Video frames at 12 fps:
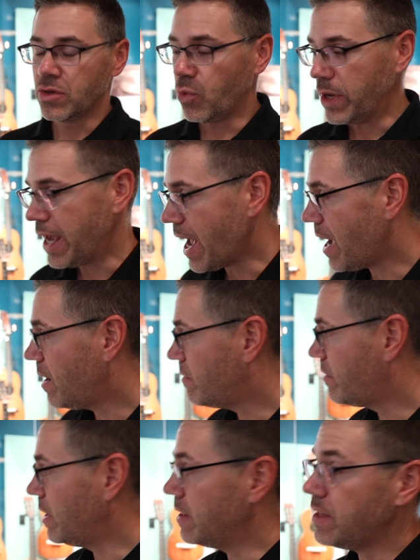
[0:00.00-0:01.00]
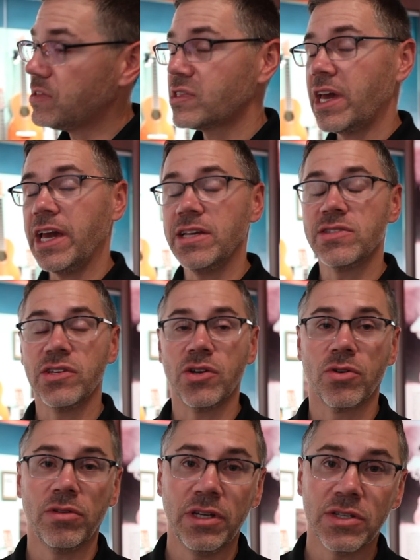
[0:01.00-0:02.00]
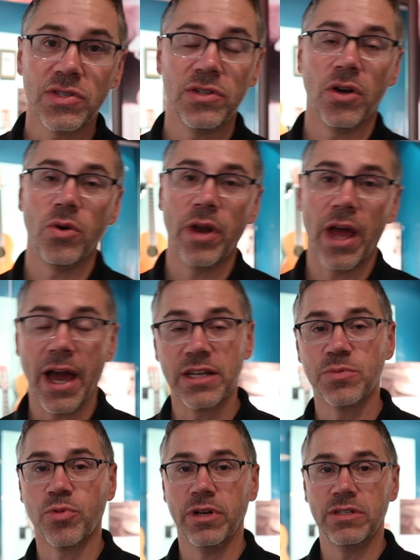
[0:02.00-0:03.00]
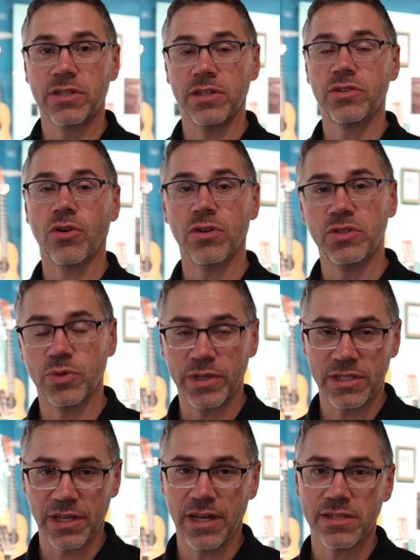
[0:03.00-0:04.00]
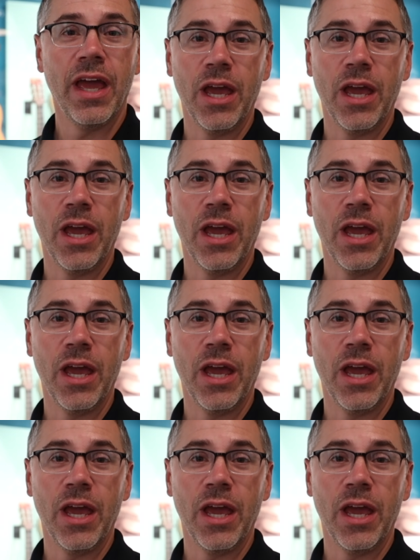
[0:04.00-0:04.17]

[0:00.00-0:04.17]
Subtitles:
So we have, in this case, the earliest known X-brace guitar to exist.